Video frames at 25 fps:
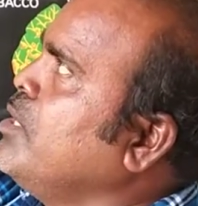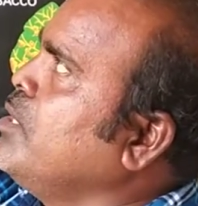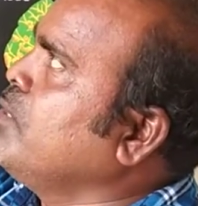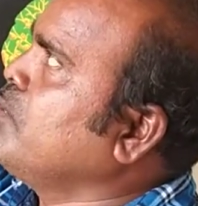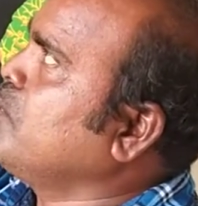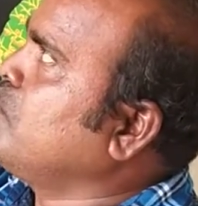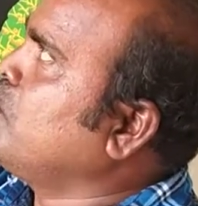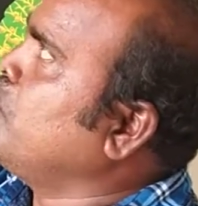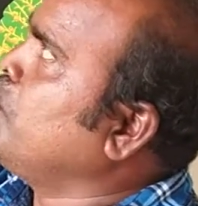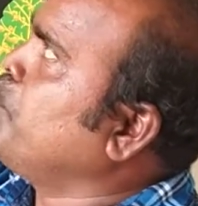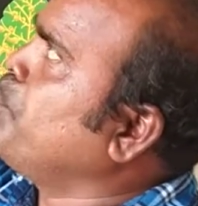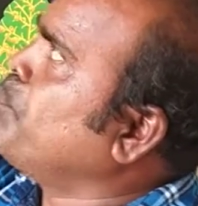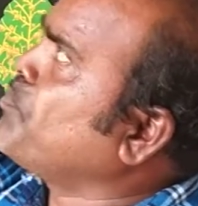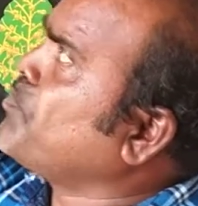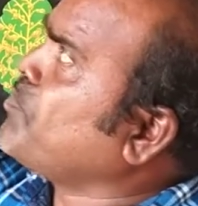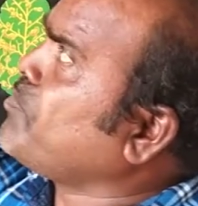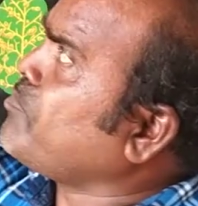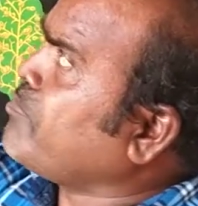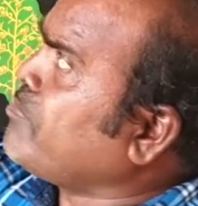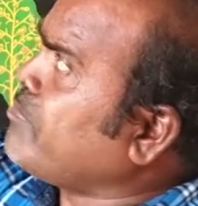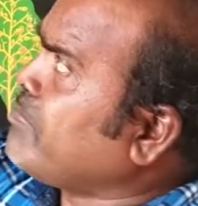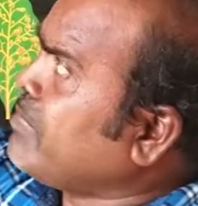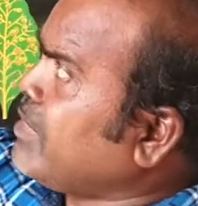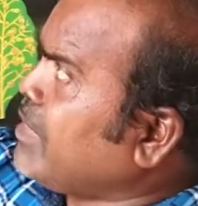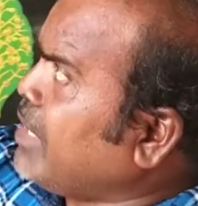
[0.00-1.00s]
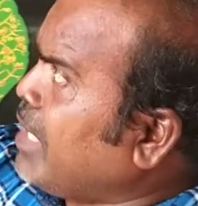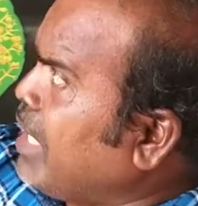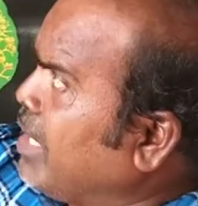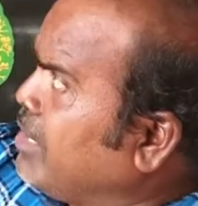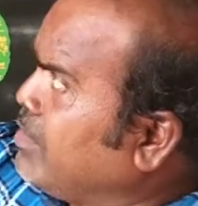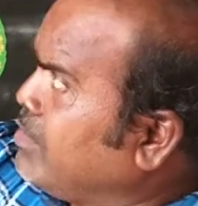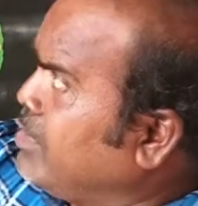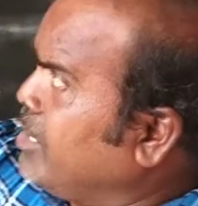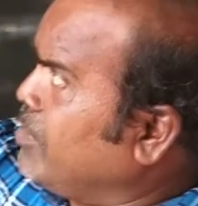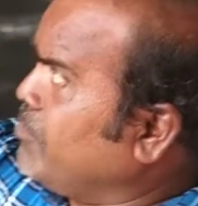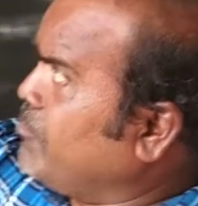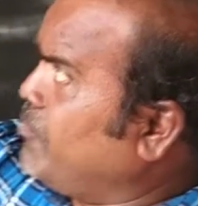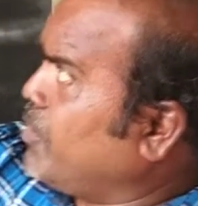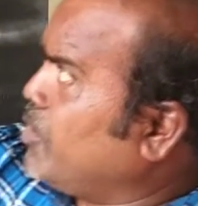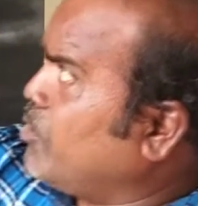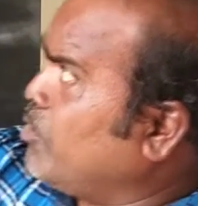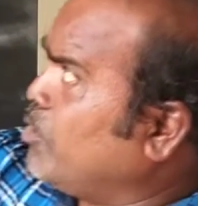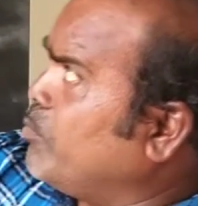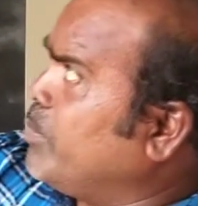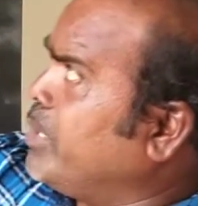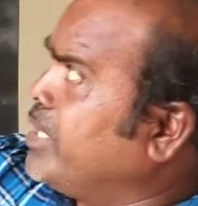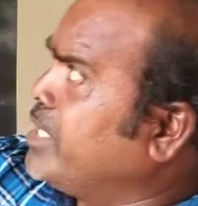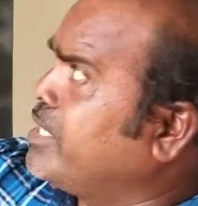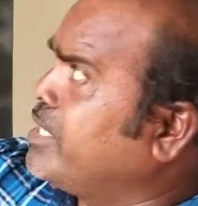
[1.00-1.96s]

So then followed by